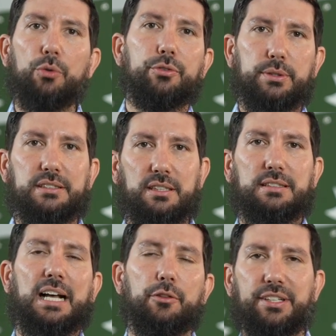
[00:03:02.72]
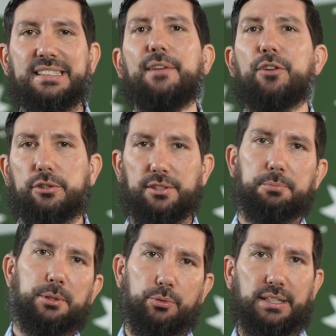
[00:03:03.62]
through and tell the differences
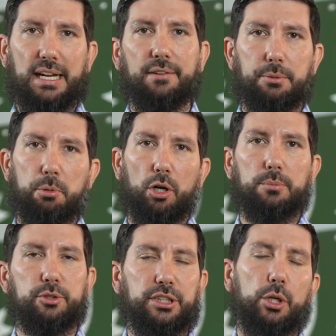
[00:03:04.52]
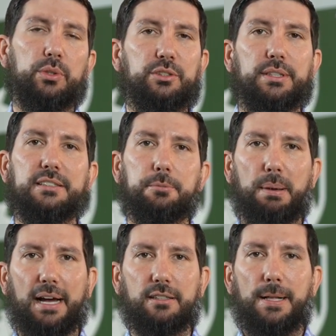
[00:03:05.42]
between every program so you know what to
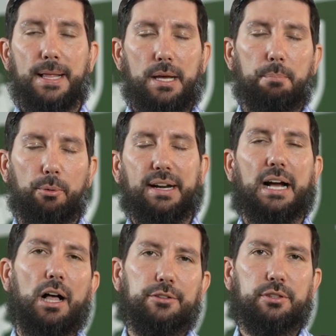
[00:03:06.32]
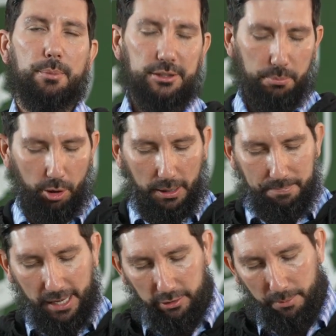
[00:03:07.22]
expect. But right now, I'll summarize the program,
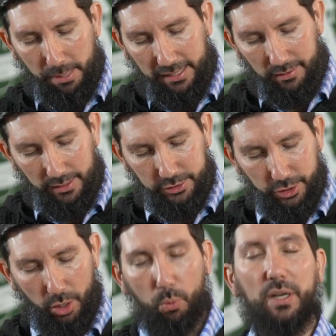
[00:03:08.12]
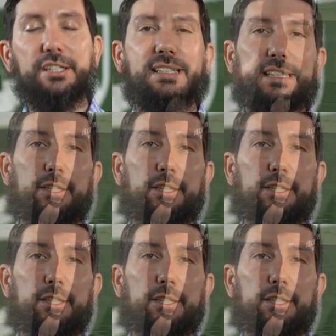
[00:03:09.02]
and I'll come back and let you know what you need to